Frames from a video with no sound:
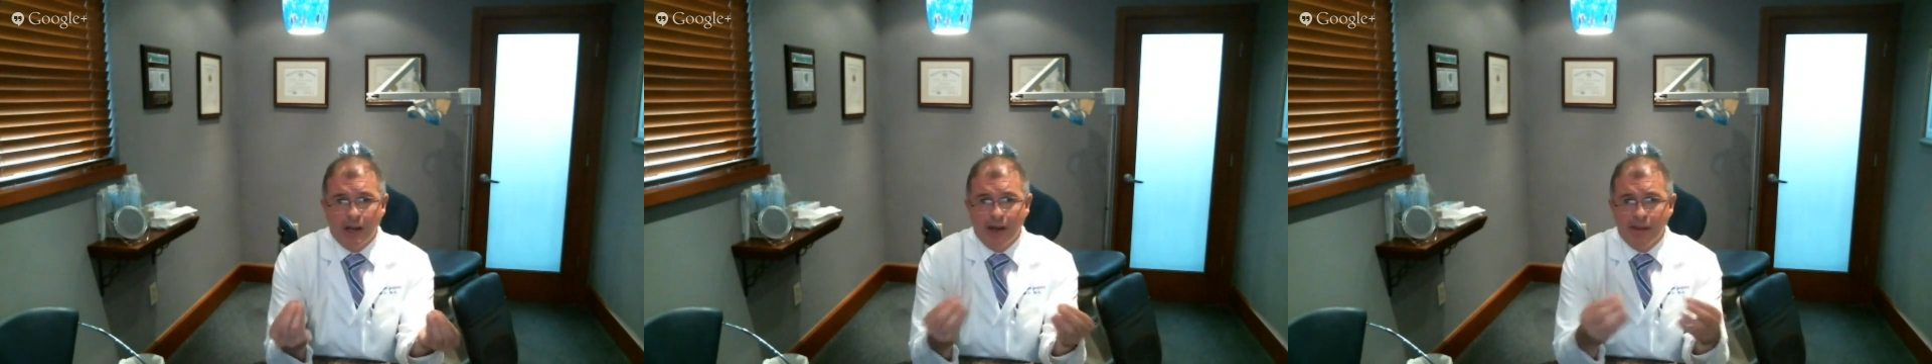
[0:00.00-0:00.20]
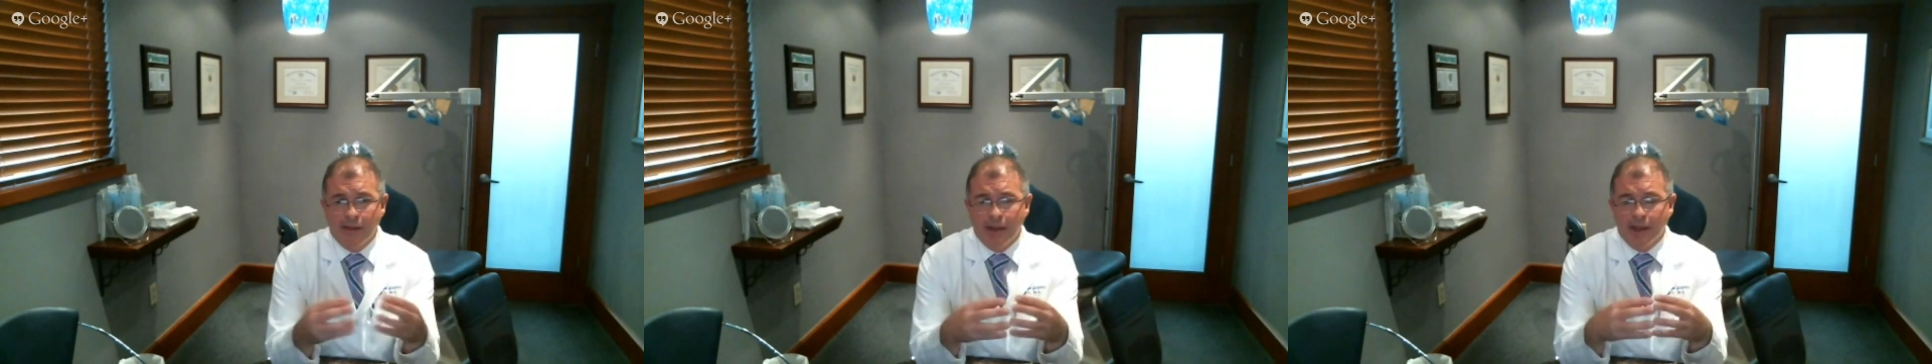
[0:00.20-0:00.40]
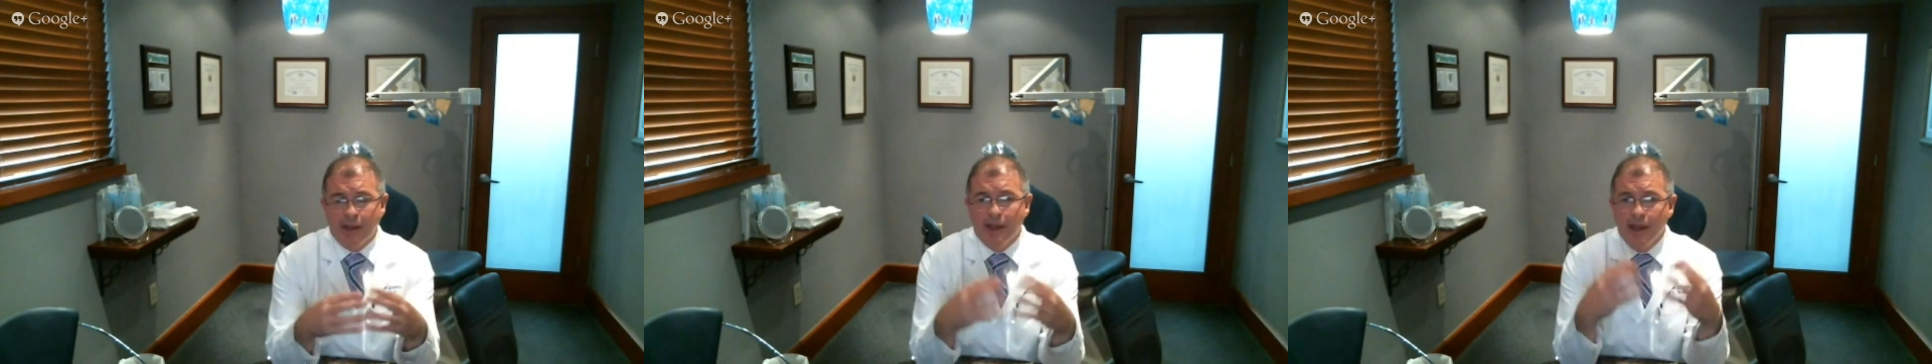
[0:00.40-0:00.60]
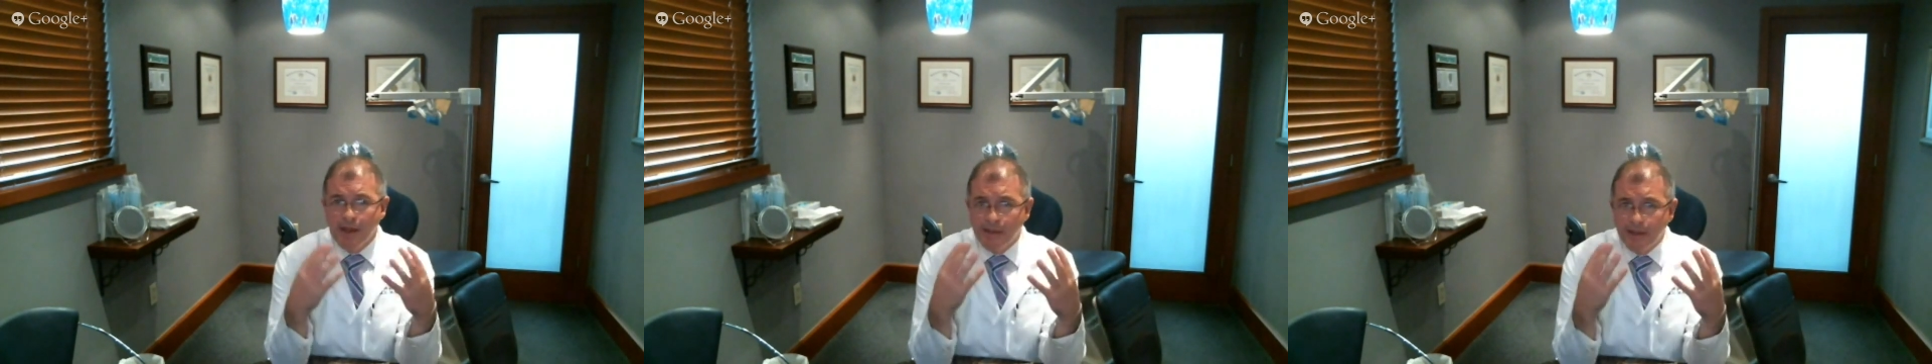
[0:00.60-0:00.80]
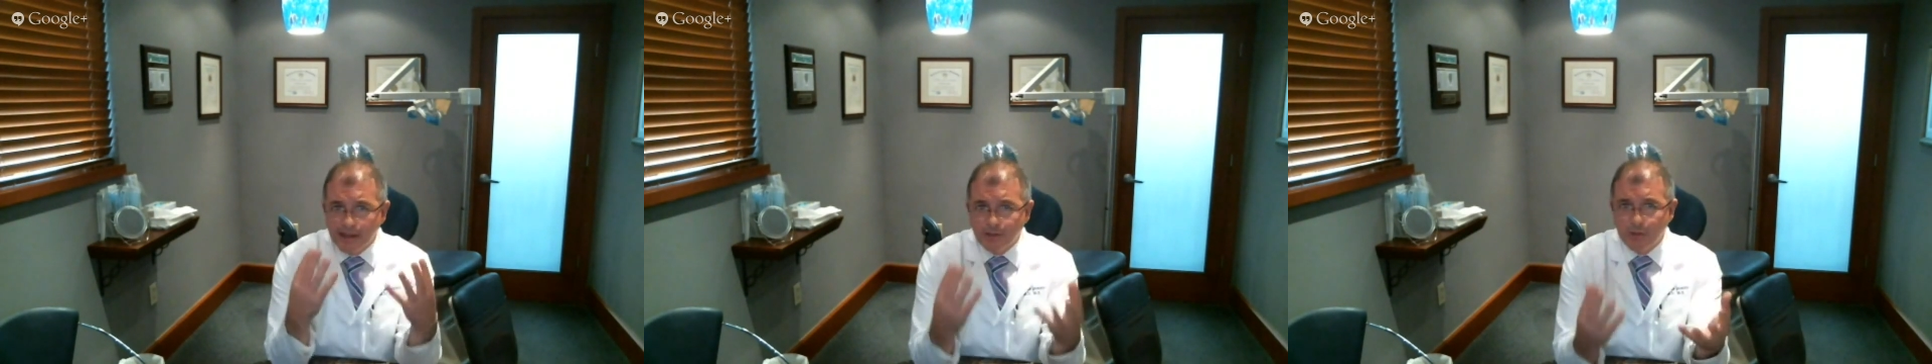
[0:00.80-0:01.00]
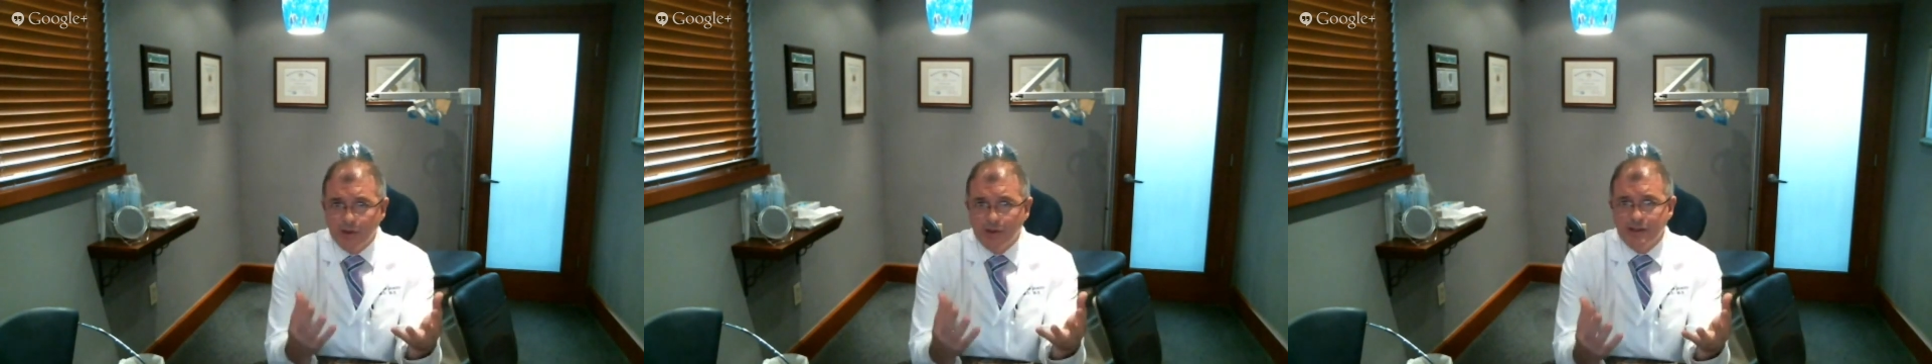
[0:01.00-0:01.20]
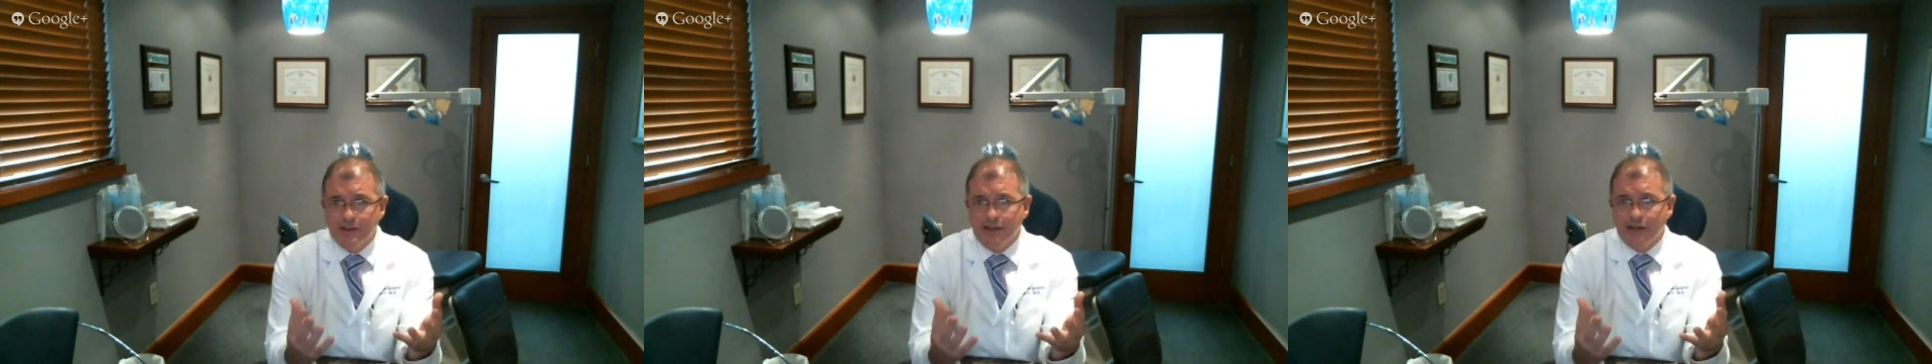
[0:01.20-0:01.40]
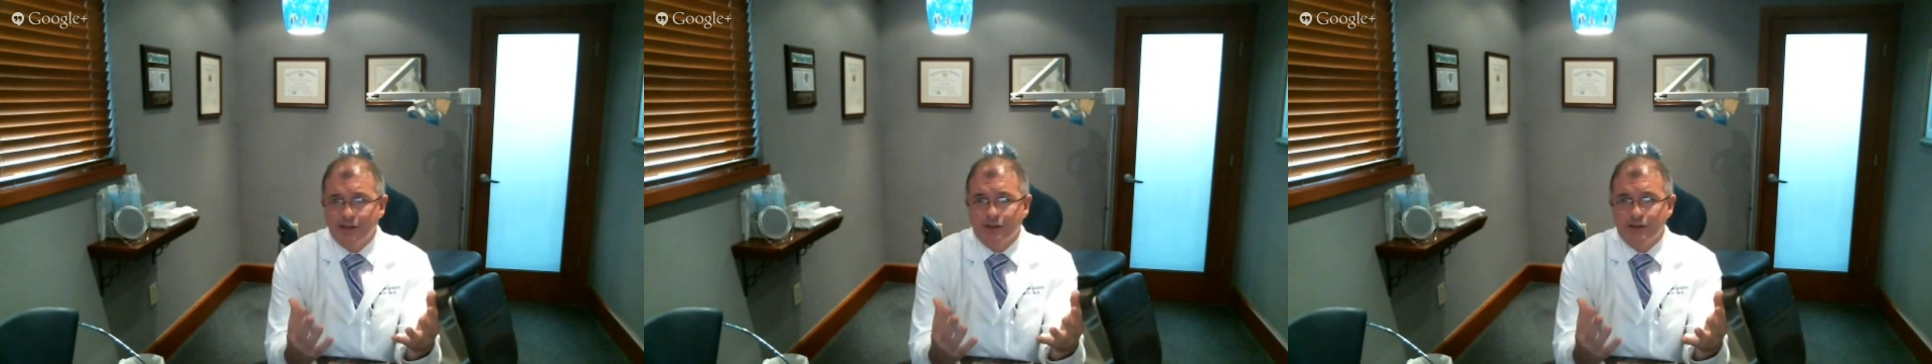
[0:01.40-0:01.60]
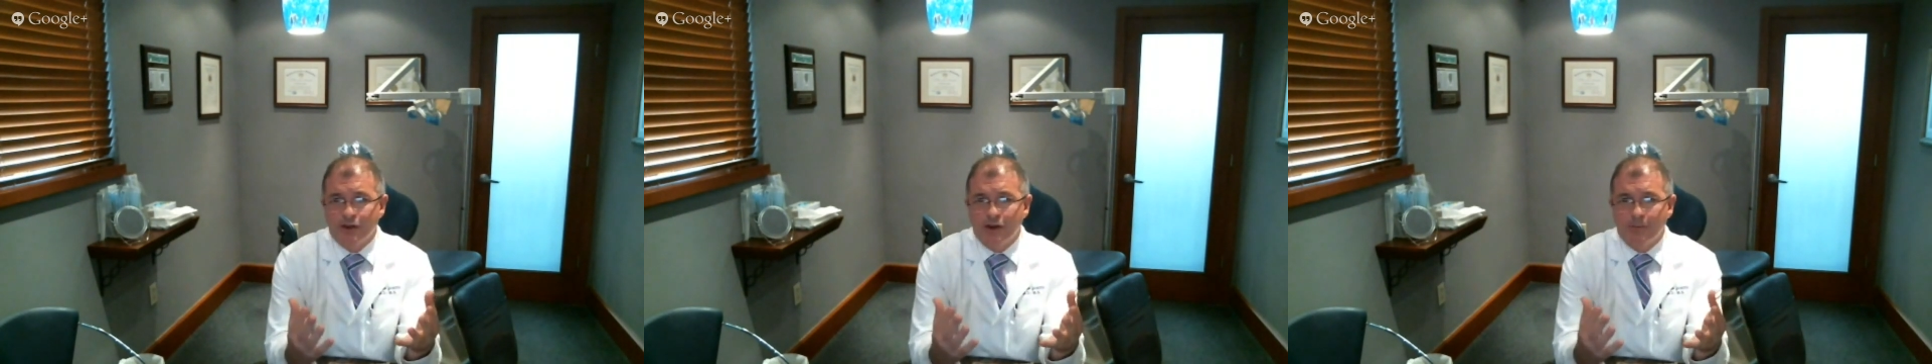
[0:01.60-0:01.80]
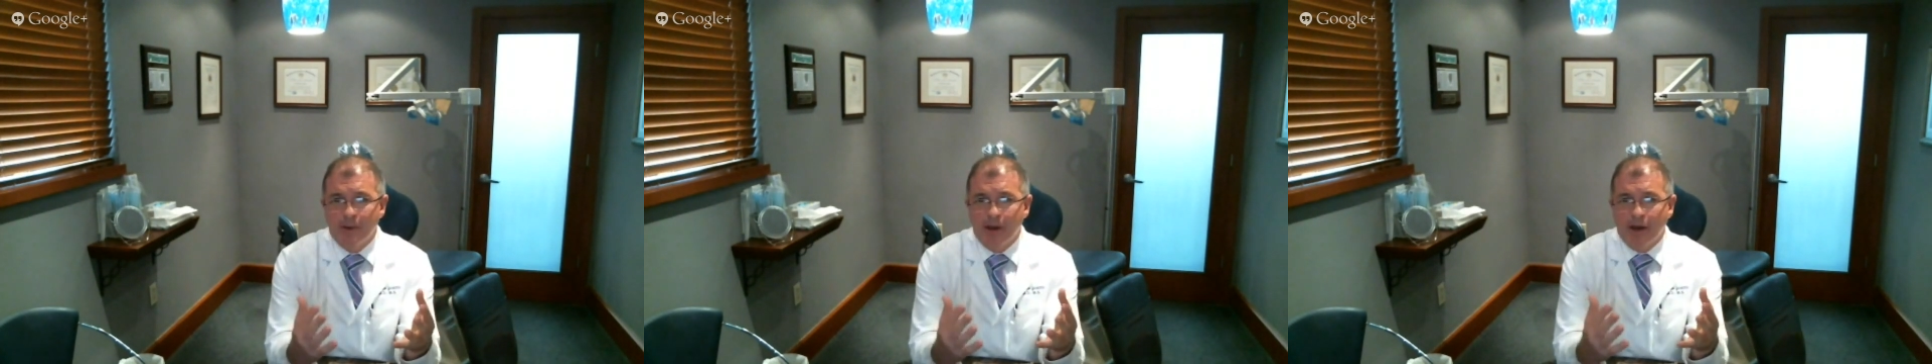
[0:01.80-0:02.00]
And I think that's what these lectures
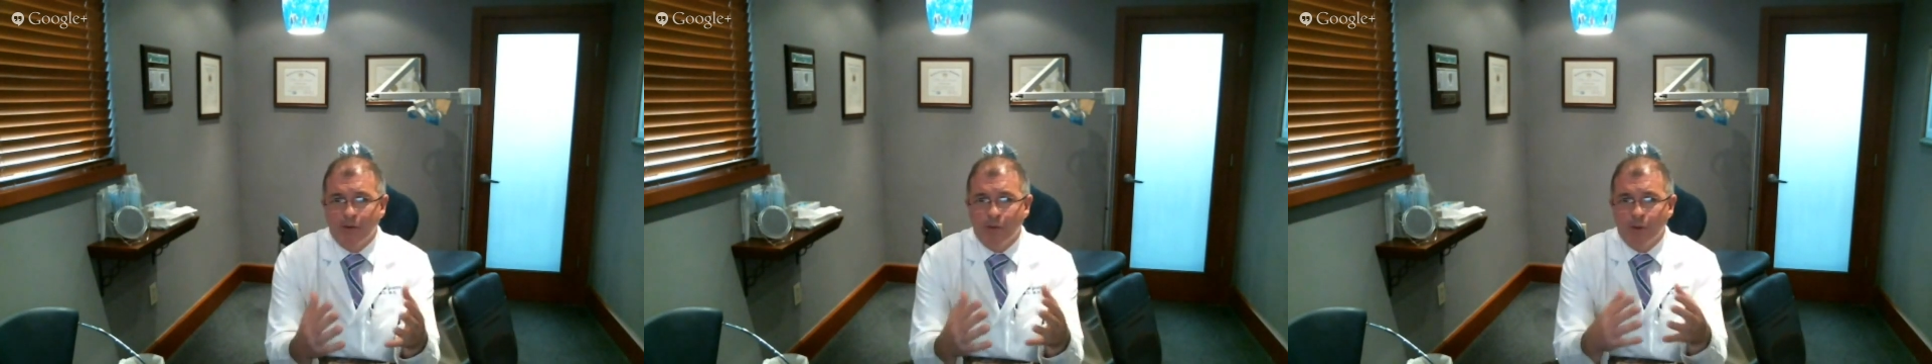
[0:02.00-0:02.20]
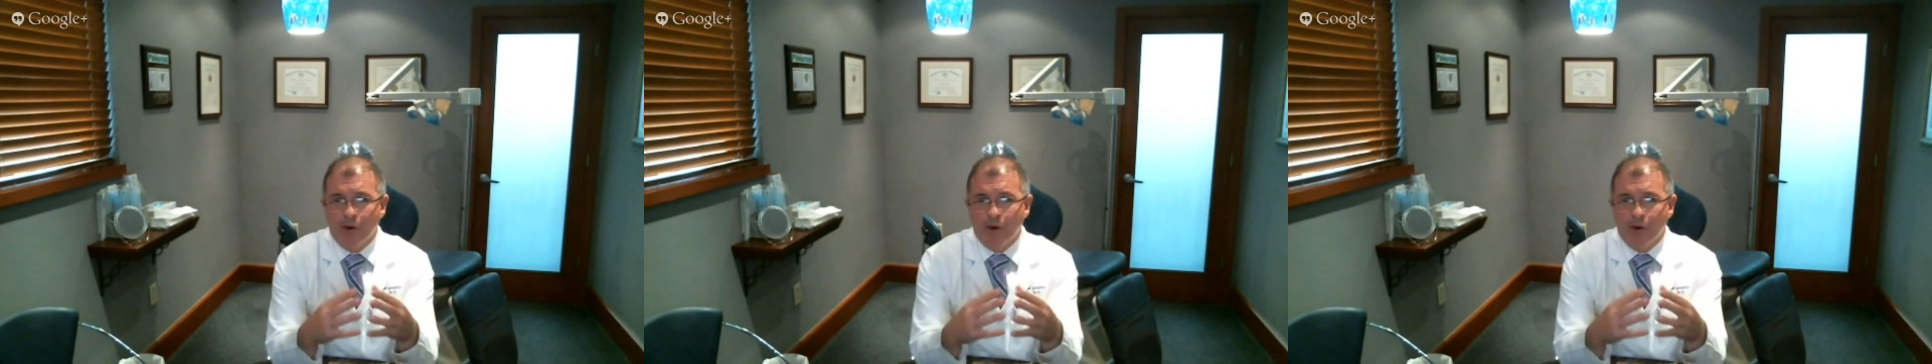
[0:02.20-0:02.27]
are about.